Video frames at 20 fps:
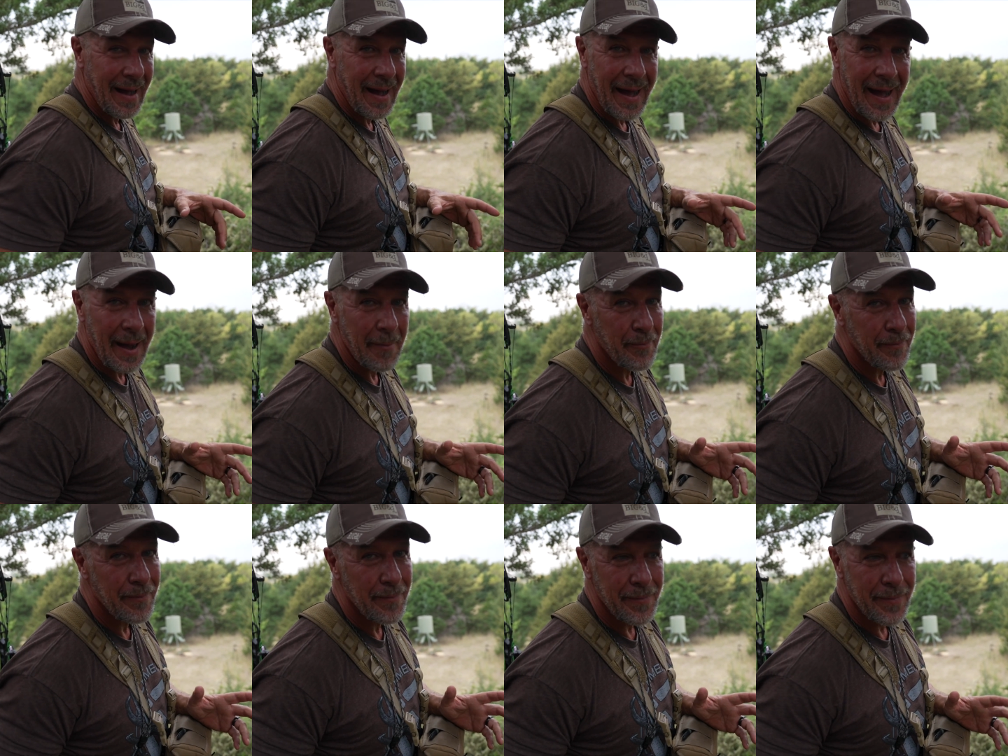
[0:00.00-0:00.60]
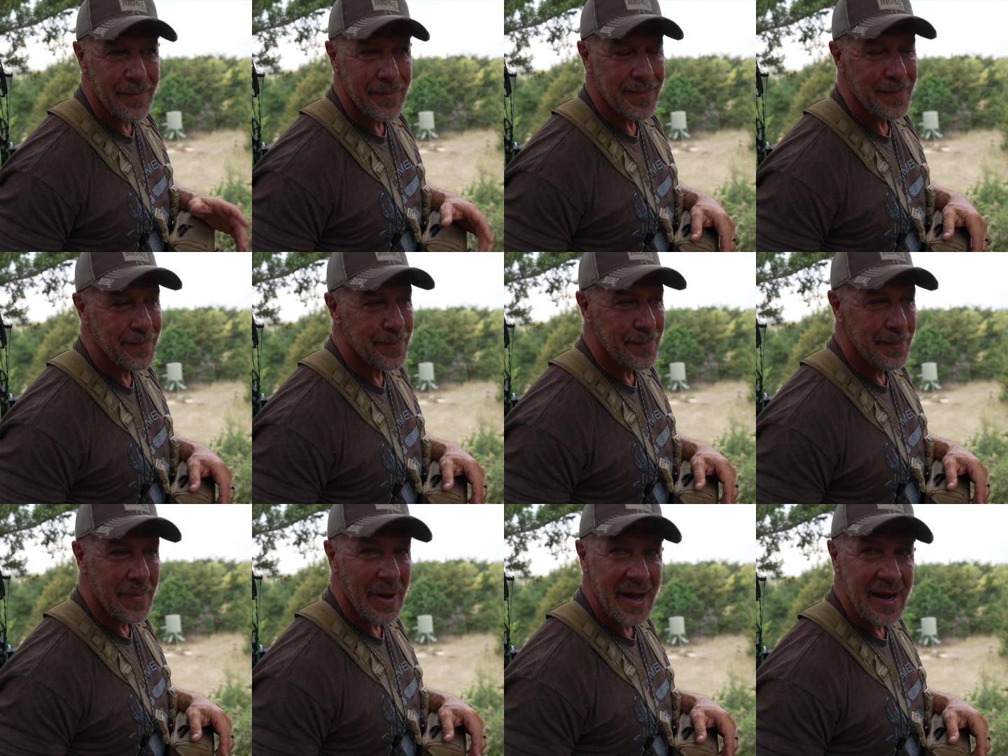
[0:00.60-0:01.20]
I
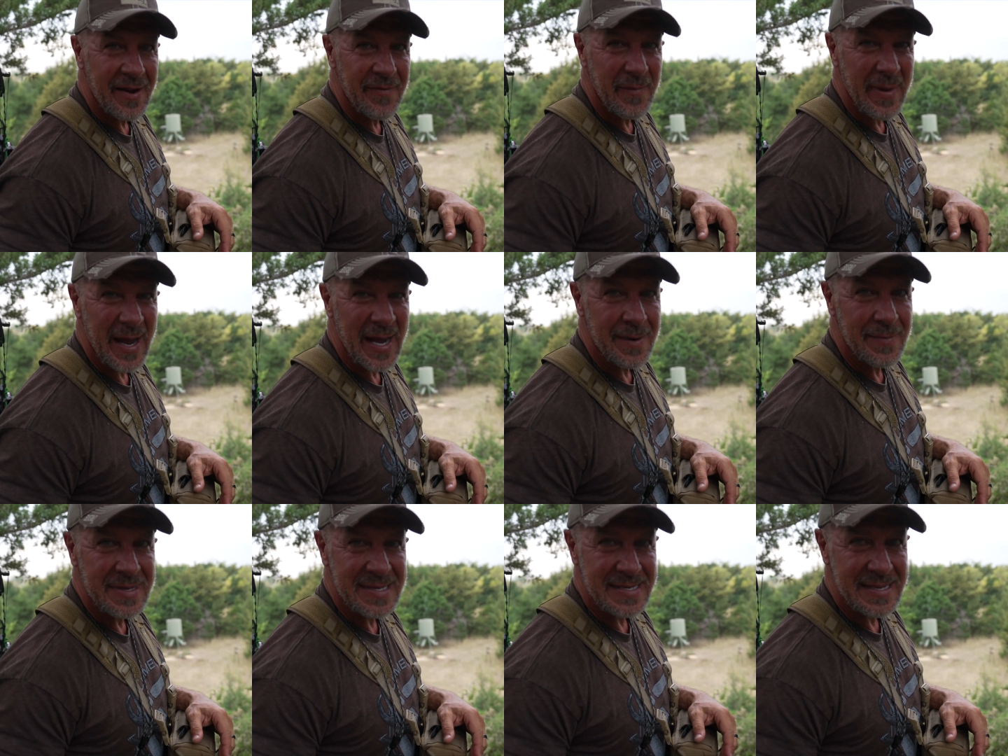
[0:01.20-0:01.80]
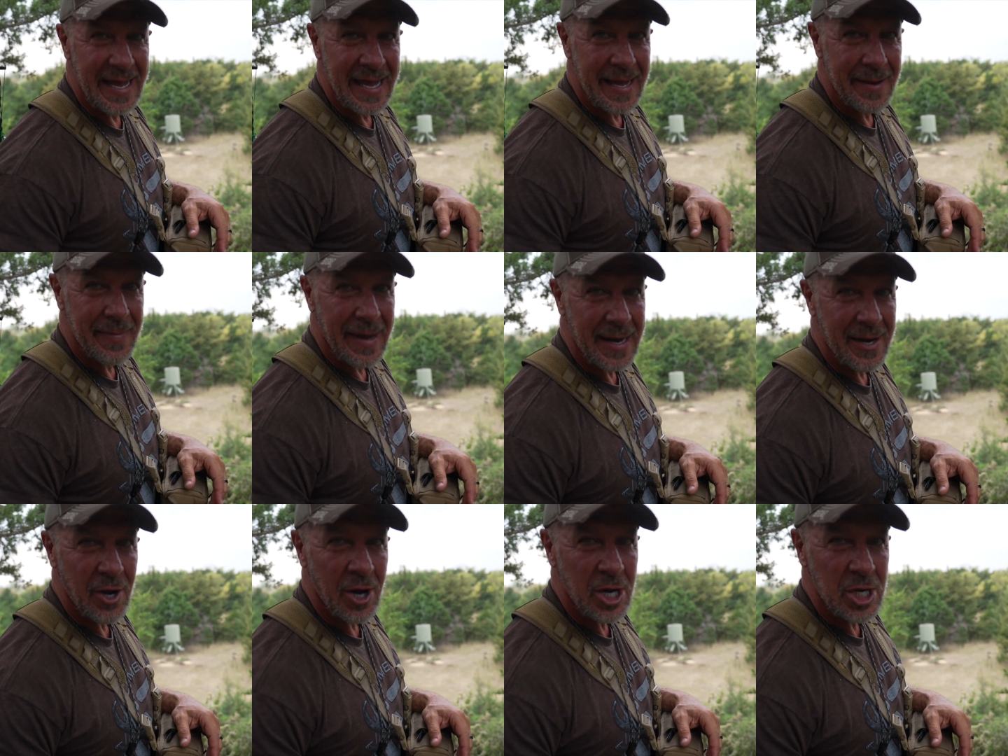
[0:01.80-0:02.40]
might have made a mistake
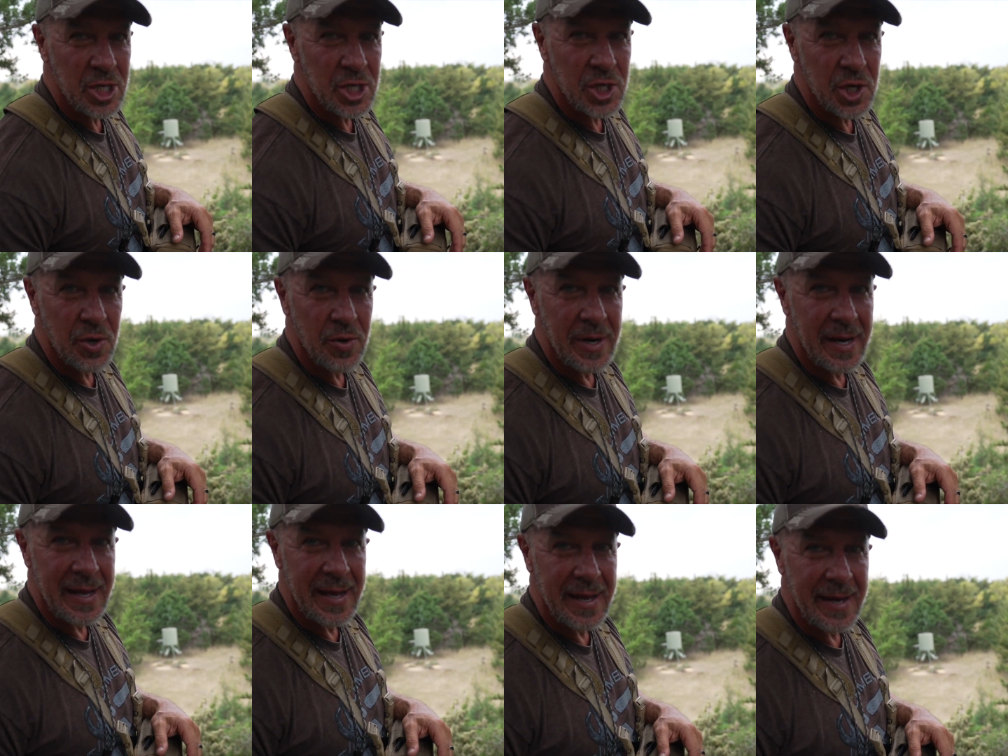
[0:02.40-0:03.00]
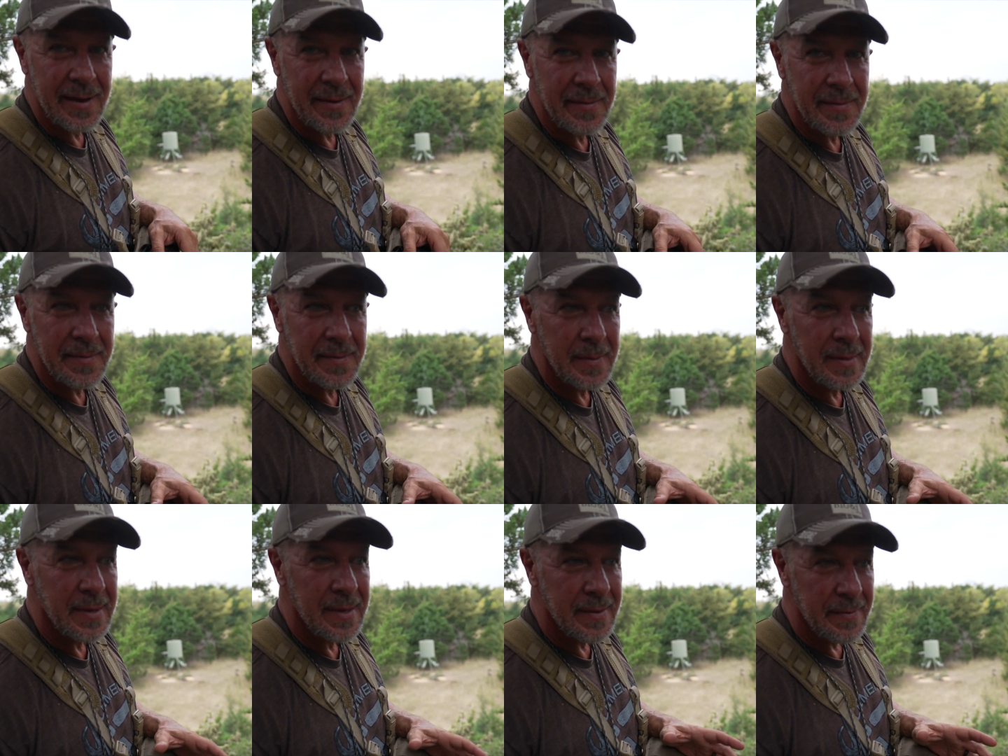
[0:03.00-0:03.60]
by not shooting him,
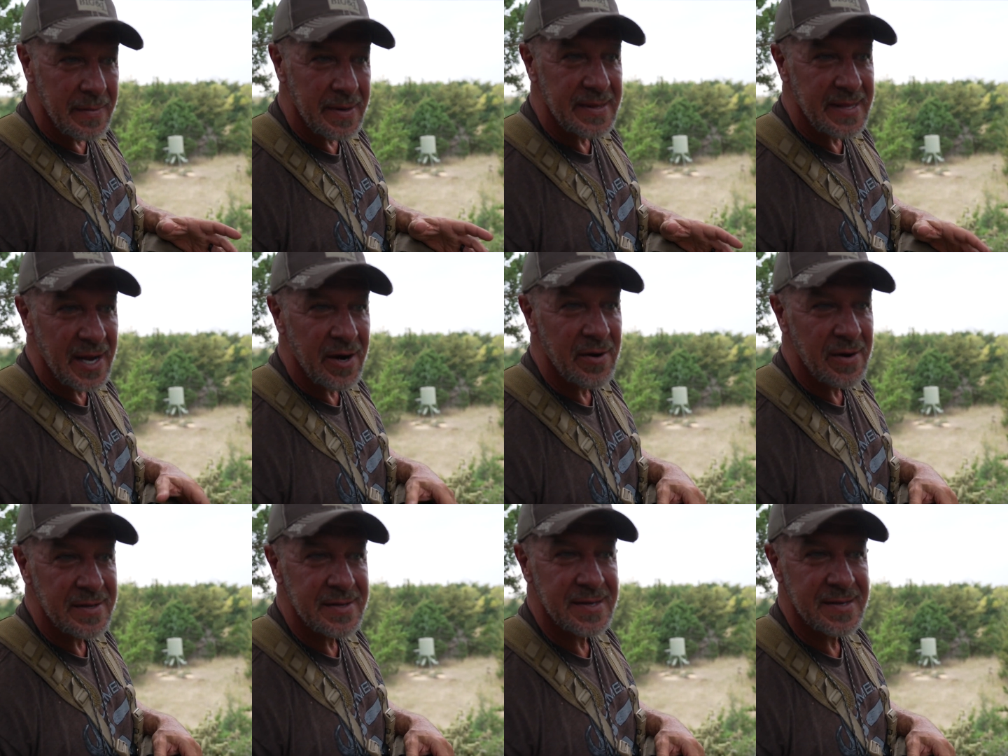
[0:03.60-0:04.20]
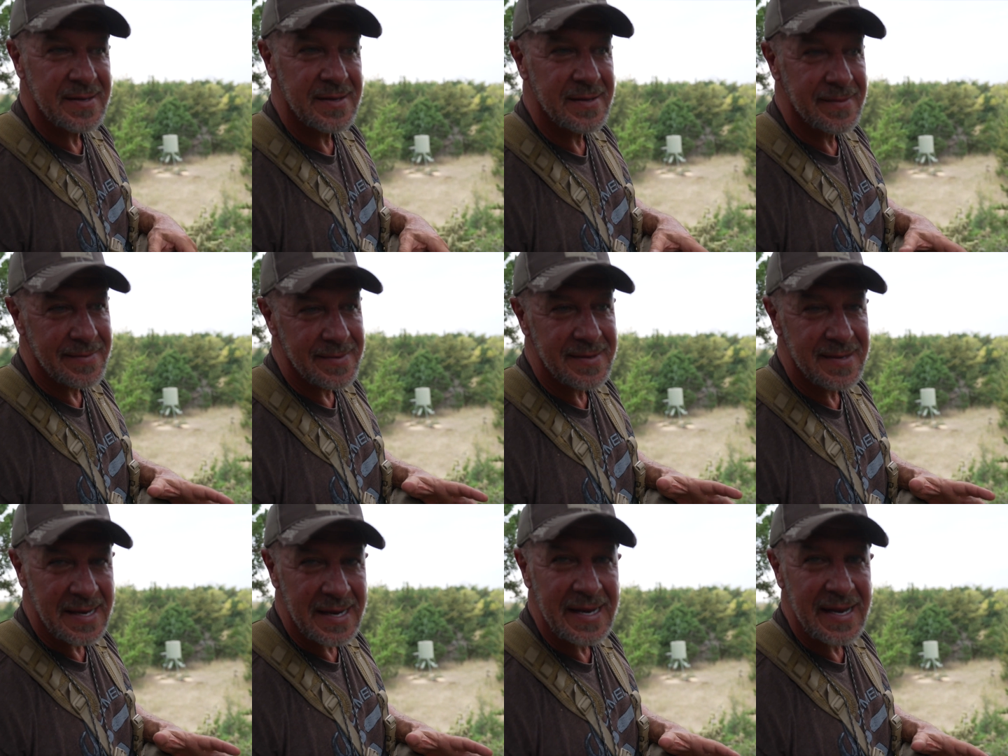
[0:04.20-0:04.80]
but there is
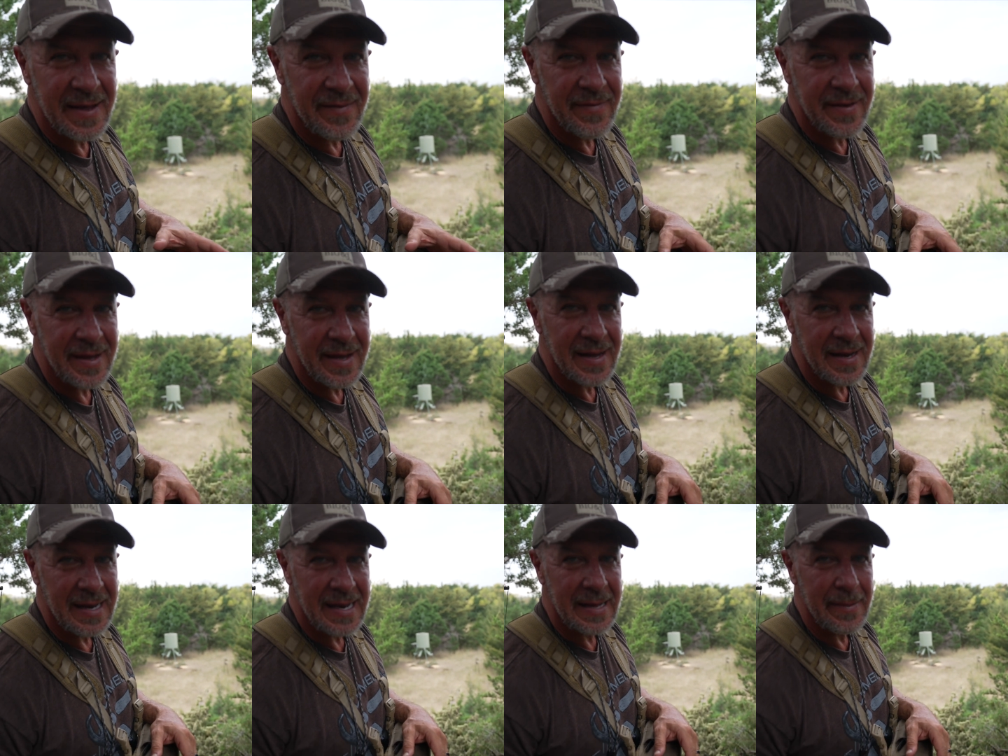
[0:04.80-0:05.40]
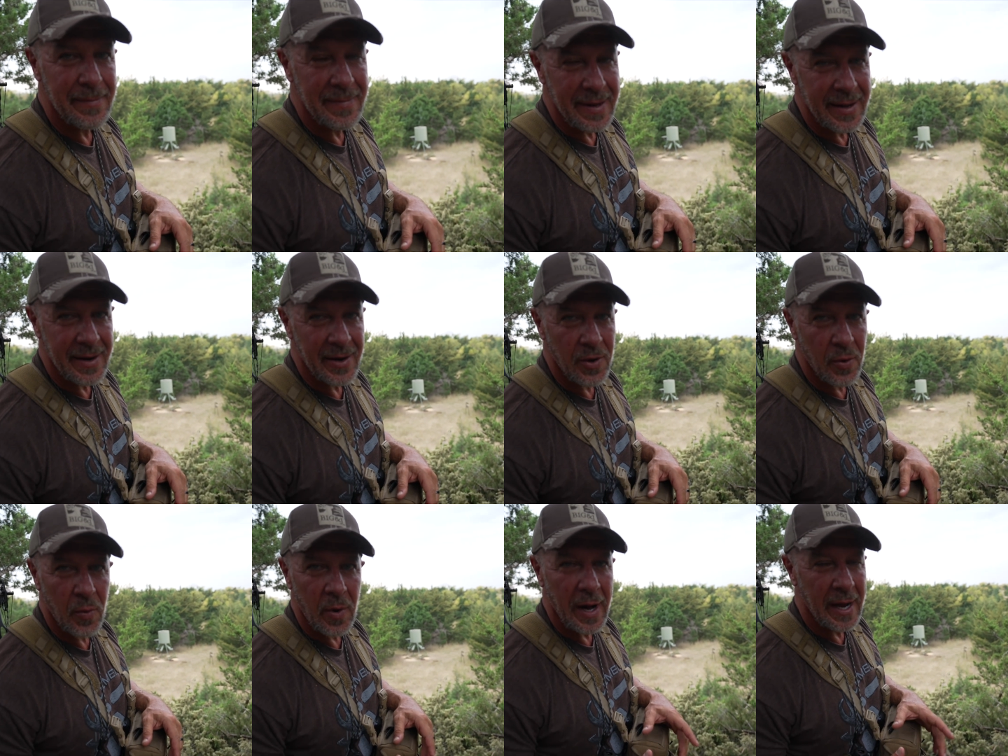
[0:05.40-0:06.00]
a significantly
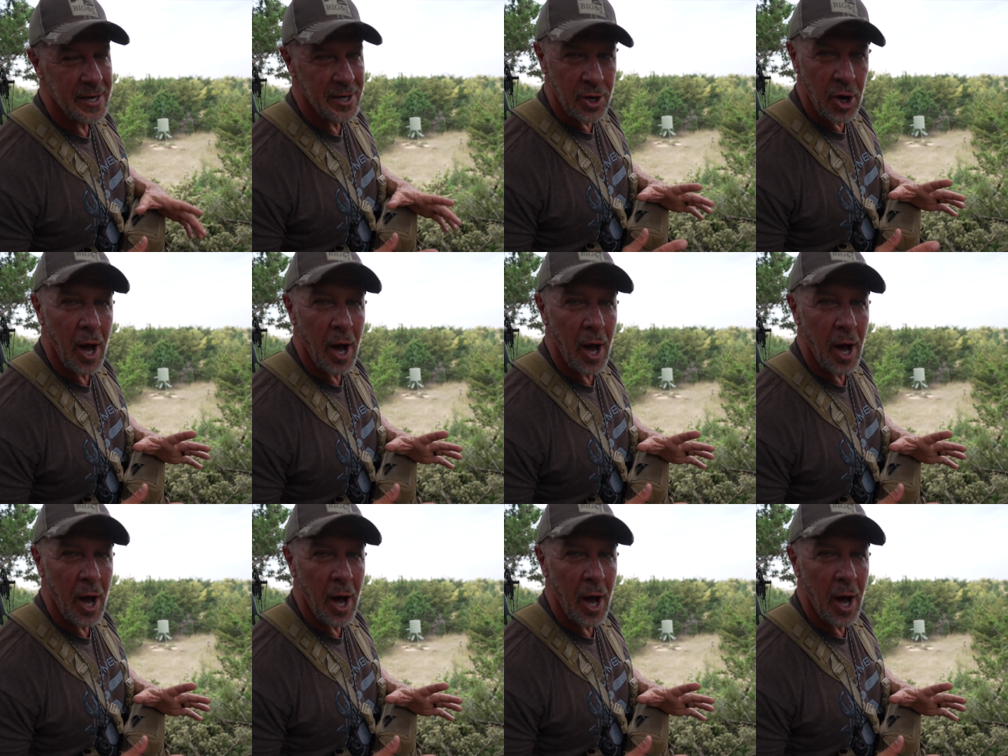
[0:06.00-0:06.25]
bigger one.